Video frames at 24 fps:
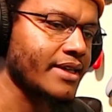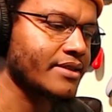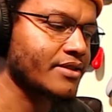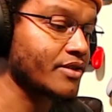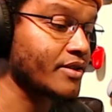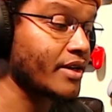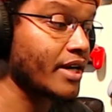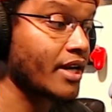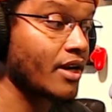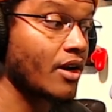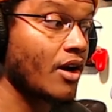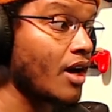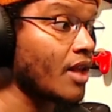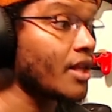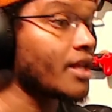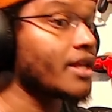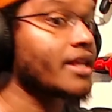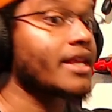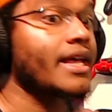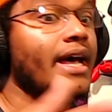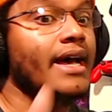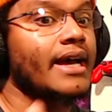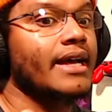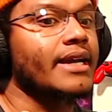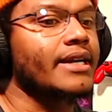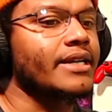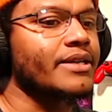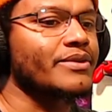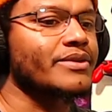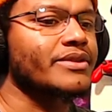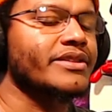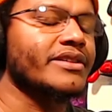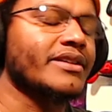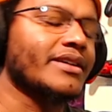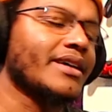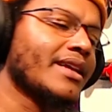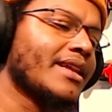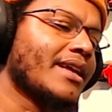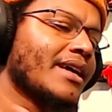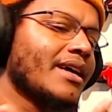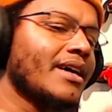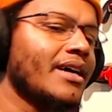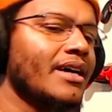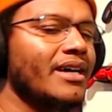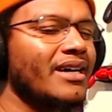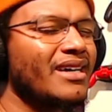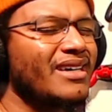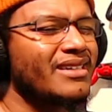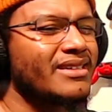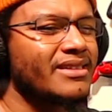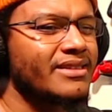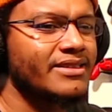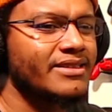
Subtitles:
So you had all of that, and it was still kind of